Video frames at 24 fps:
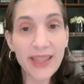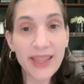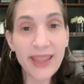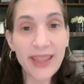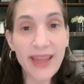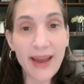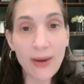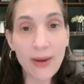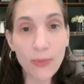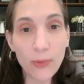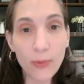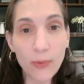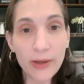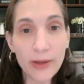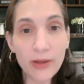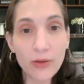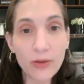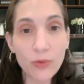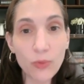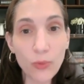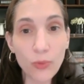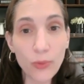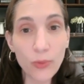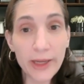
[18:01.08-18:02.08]
that
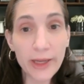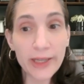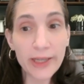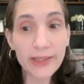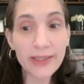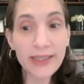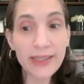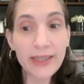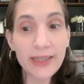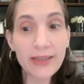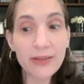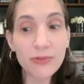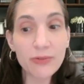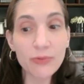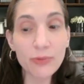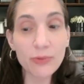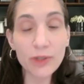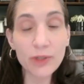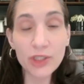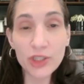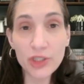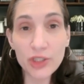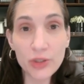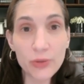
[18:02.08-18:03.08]
will really
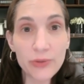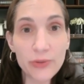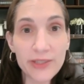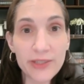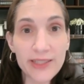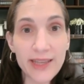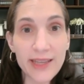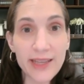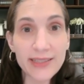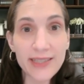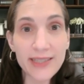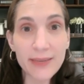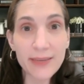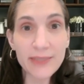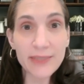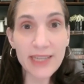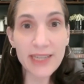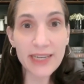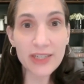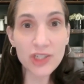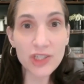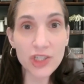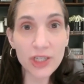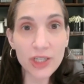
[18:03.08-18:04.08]
reduce that
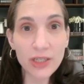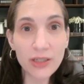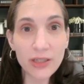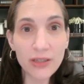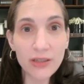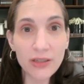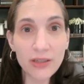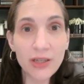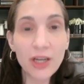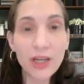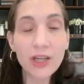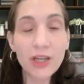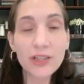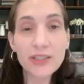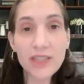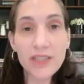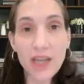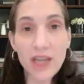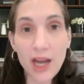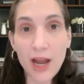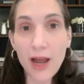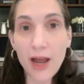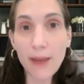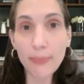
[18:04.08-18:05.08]
temptation to
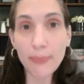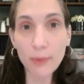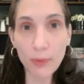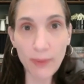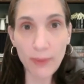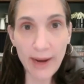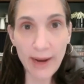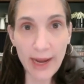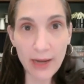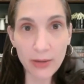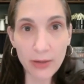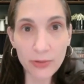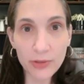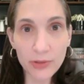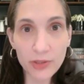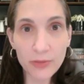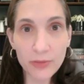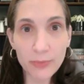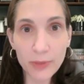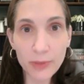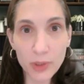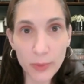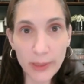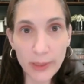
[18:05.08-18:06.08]
hop around
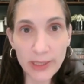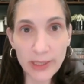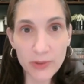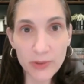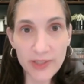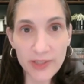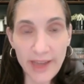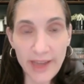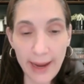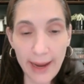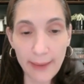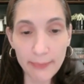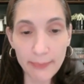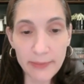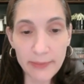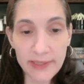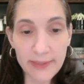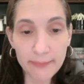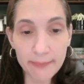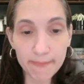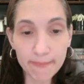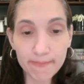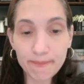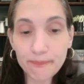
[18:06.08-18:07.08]
between those apps.